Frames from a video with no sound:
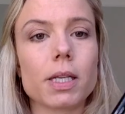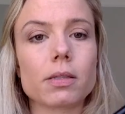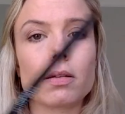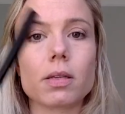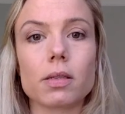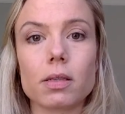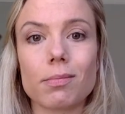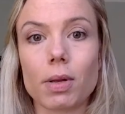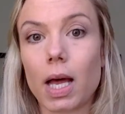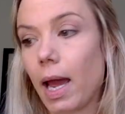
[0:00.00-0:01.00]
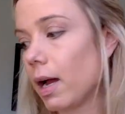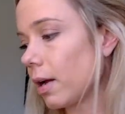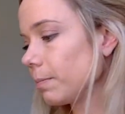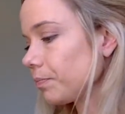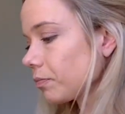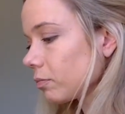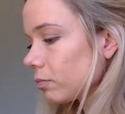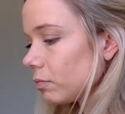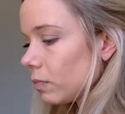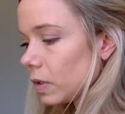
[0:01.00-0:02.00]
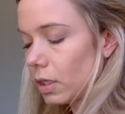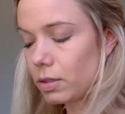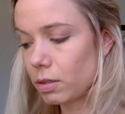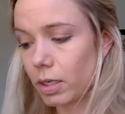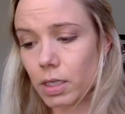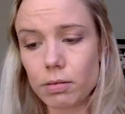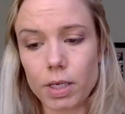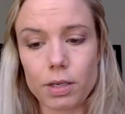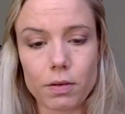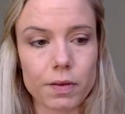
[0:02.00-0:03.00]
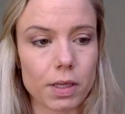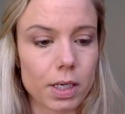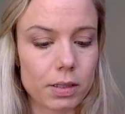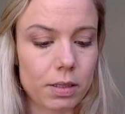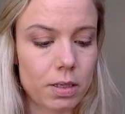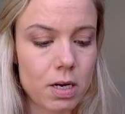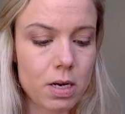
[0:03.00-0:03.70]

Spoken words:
pencil. This is in black. So here's what I do for this.